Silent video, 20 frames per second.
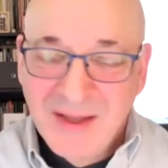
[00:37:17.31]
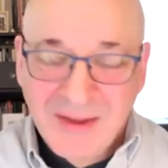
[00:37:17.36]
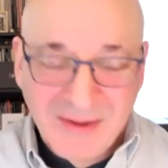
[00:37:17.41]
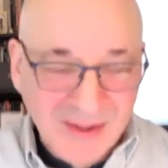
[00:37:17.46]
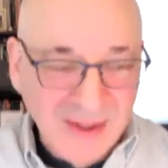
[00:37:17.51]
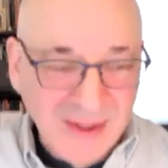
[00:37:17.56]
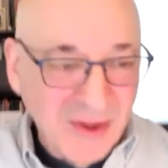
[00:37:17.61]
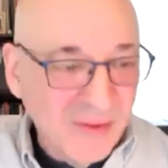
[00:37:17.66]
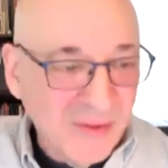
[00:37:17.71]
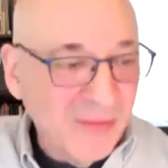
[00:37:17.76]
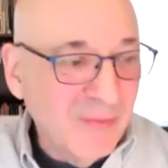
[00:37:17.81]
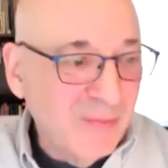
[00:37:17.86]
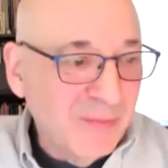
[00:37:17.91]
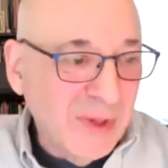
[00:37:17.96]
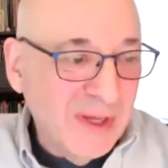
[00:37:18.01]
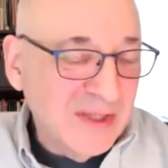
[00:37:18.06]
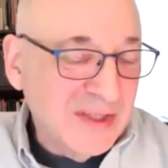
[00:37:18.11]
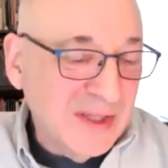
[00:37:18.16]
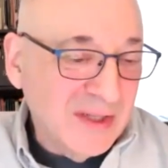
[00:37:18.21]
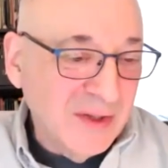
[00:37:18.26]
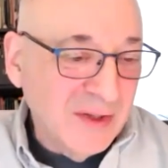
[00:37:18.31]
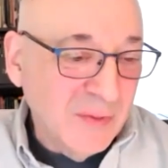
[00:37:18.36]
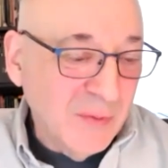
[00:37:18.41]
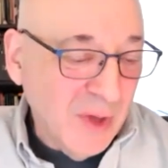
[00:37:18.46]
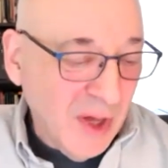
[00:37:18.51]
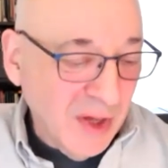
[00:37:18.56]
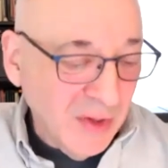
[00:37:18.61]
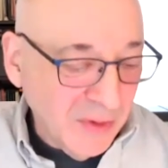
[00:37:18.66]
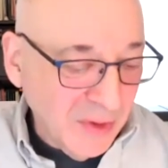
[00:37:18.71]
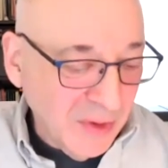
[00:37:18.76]
you know, basically we
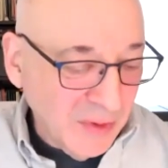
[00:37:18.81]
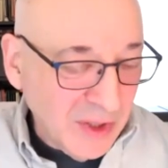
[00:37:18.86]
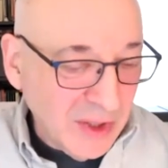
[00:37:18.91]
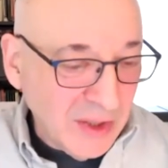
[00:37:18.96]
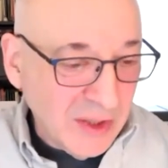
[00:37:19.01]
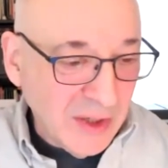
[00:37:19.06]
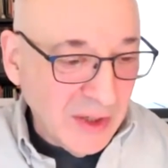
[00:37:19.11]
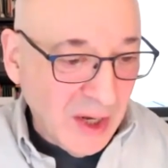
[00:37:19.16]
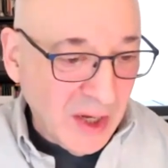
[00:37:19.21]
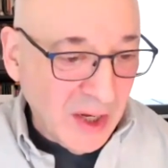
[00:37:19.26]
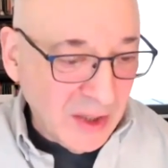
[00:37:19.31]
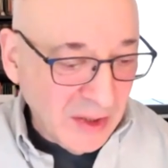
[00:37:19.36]
all know that uh,